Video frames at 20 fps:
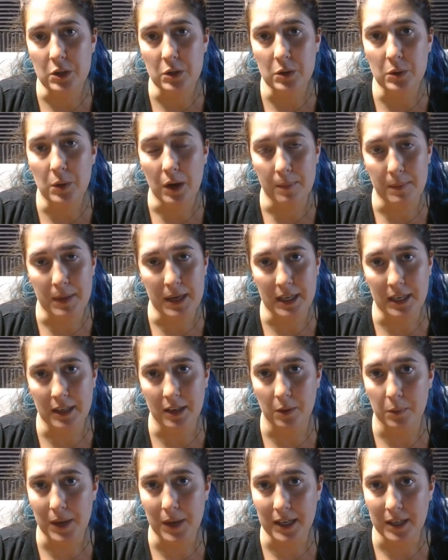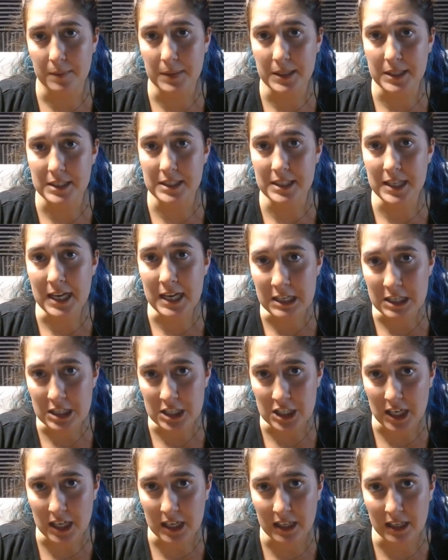you are making a
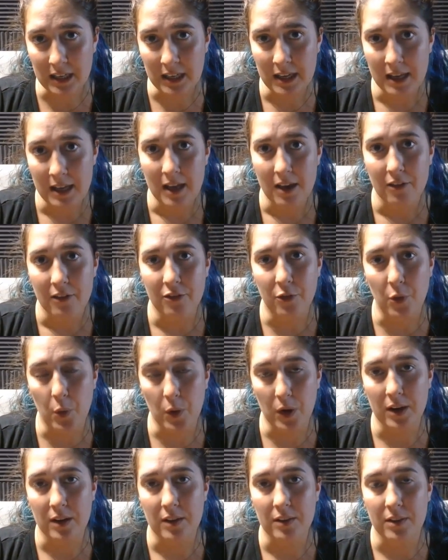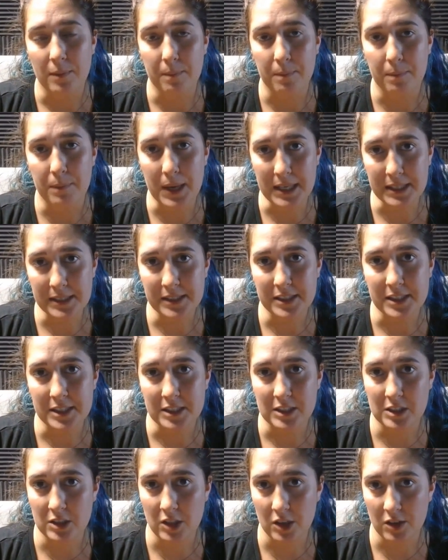recommendation for the best
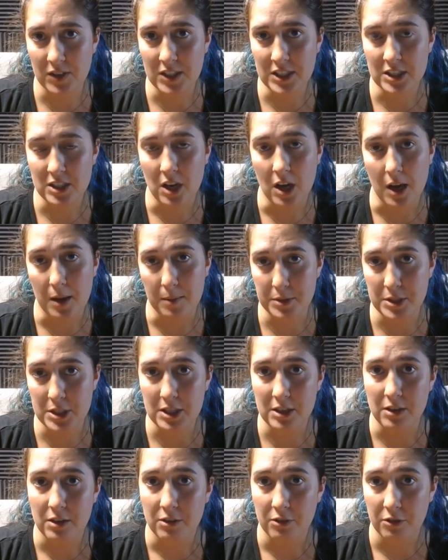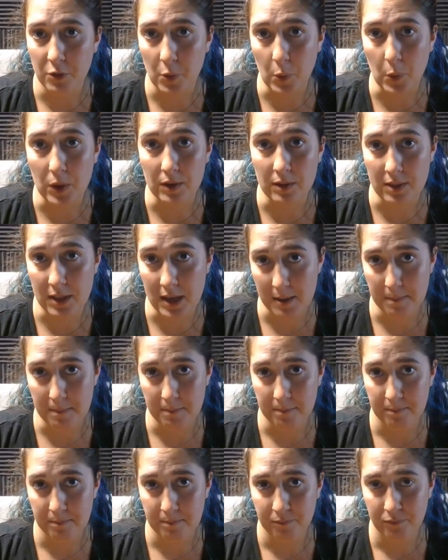service option for them.
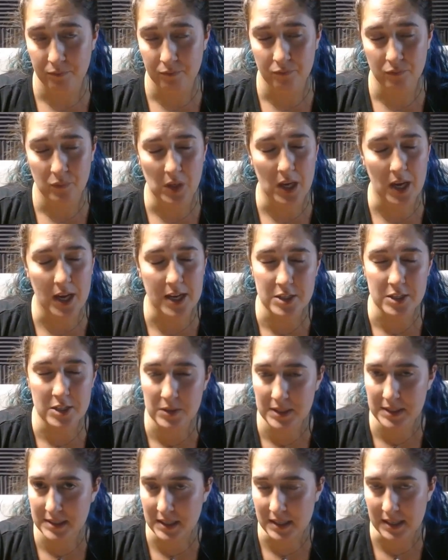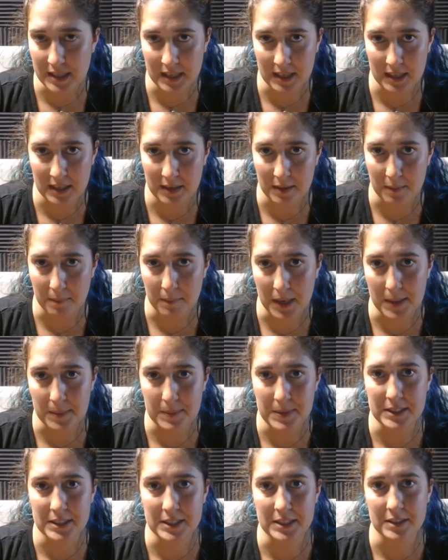I do this in my
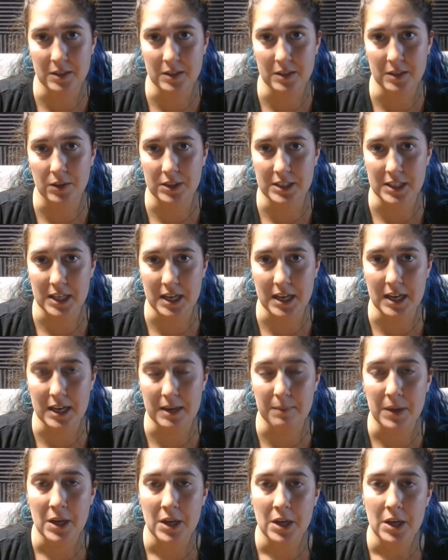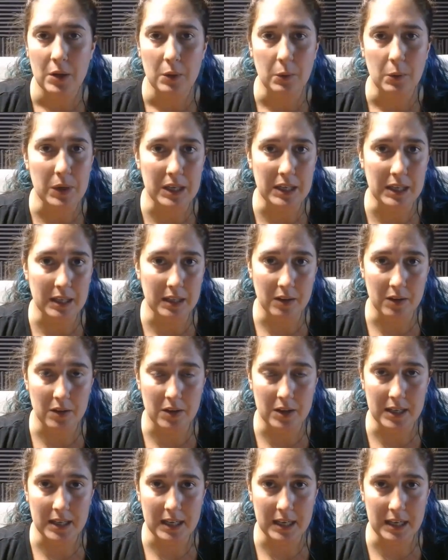business all the time. We get
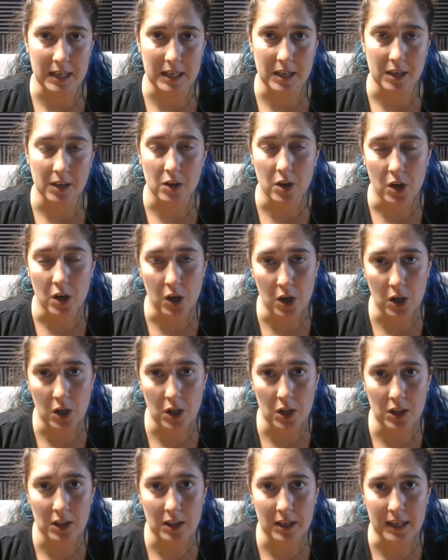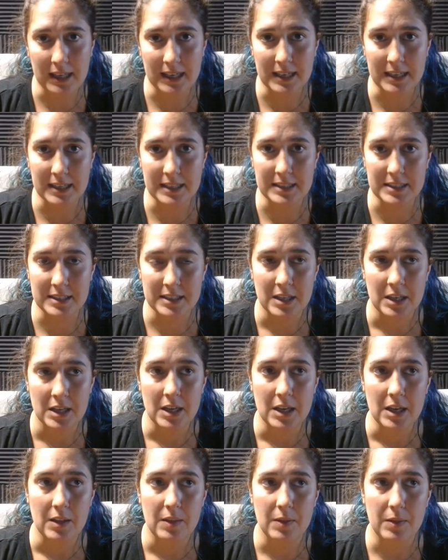on a call and
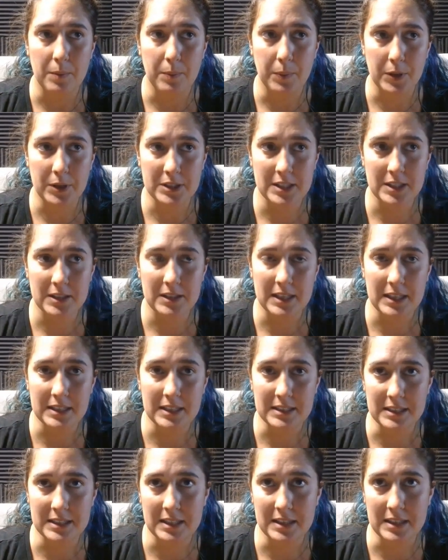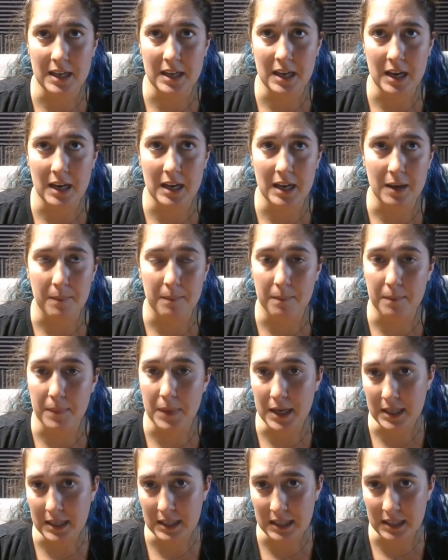the person thinks that they
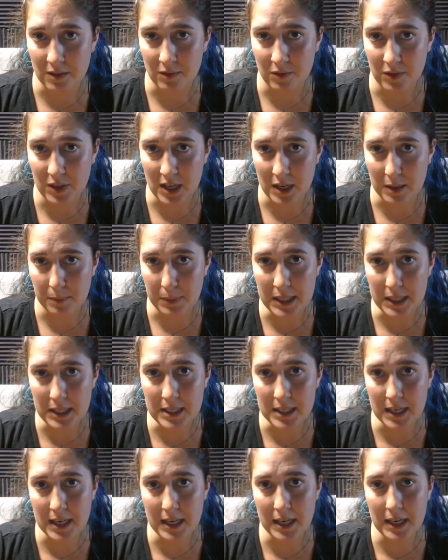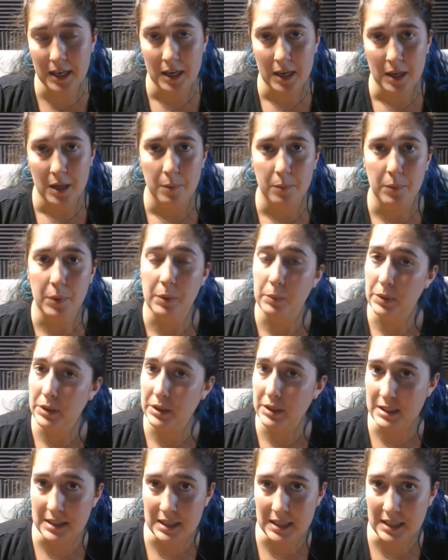might need a VIP day, but
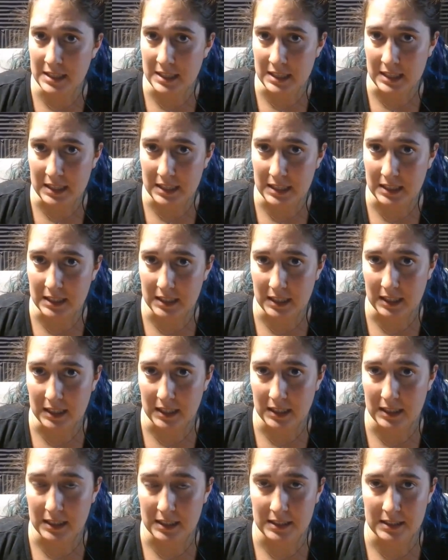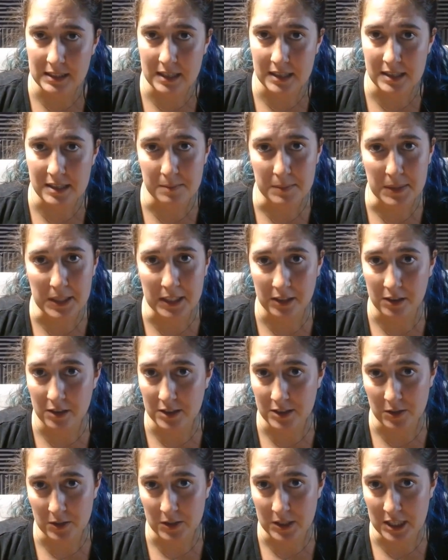really they need a 90-minute
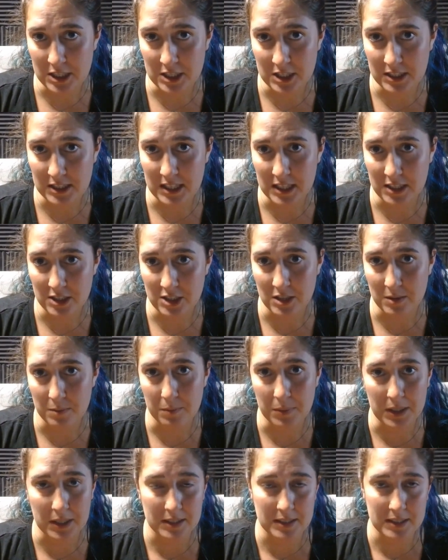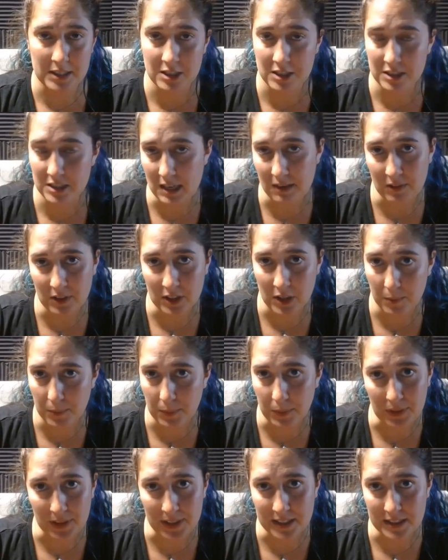consultation session because they just have a
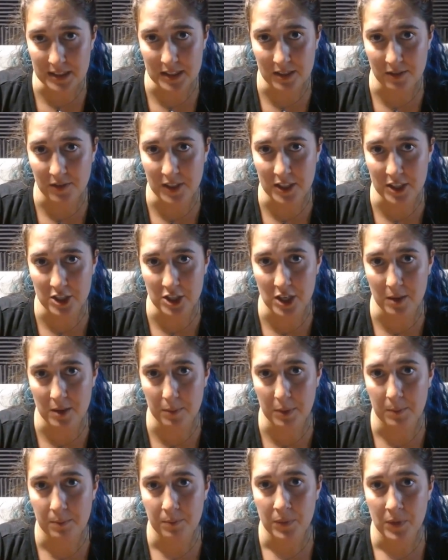couple things to finish up.